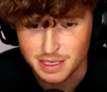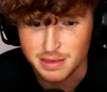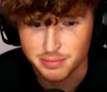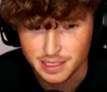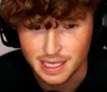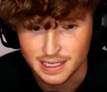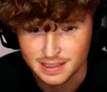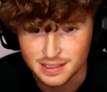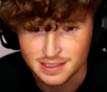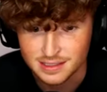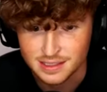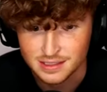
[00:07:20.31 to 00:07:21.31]
me playing
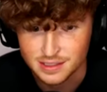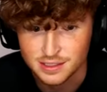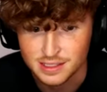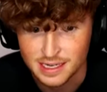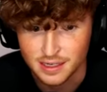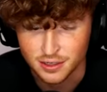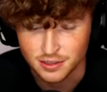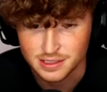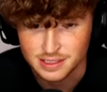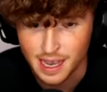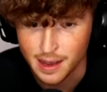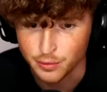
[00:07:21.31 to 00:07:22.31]
this and seeing all
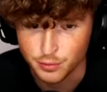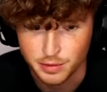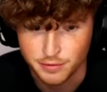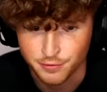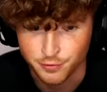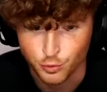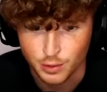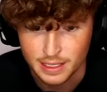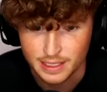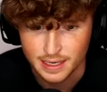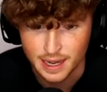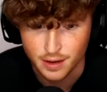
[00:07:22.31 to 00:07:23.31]
this. I would be
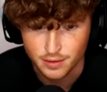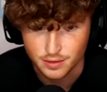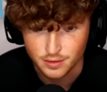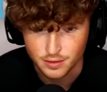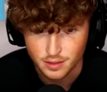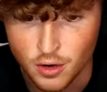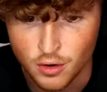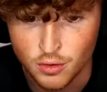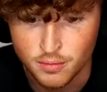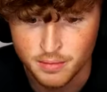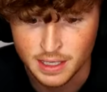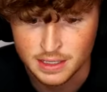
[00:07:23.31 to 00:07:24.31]
freaking out, dude.
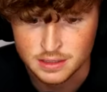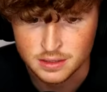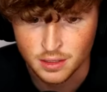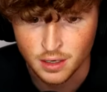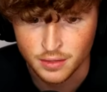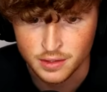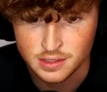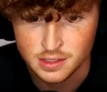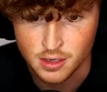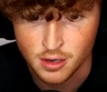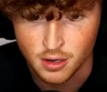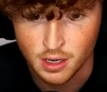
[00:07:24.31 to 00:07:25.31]
Oh my god, this
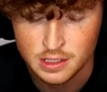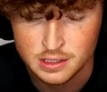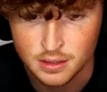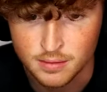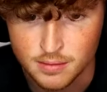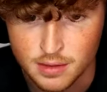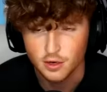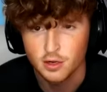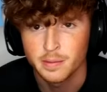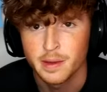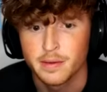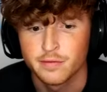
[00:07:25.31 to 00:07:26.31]
is awesome.
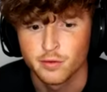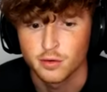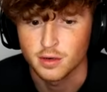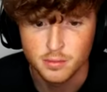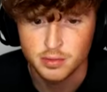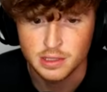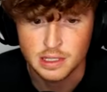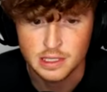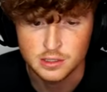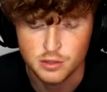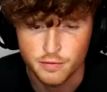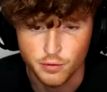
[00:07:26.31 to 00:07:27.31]
Garten Banban 4,
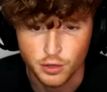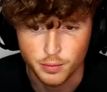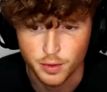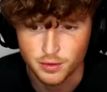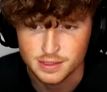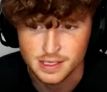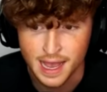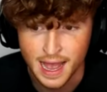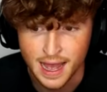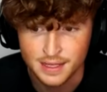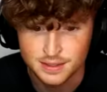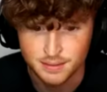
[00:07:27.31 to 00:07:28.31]
please, Euphoric Brothers,
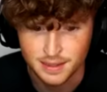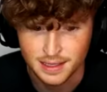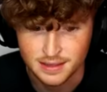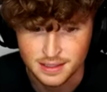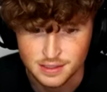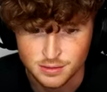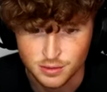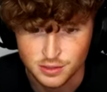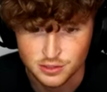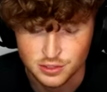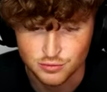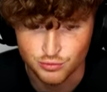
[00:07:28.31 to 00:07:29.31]
add something like this where
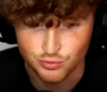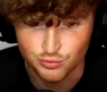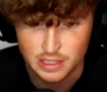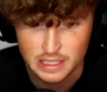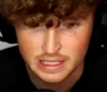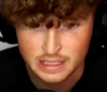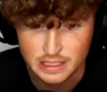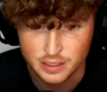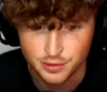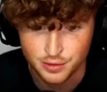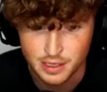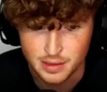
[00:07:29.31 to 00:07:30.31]
it's just really
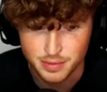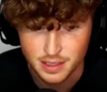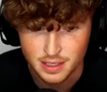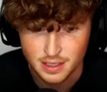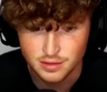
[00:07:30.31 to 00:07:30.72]
creepy.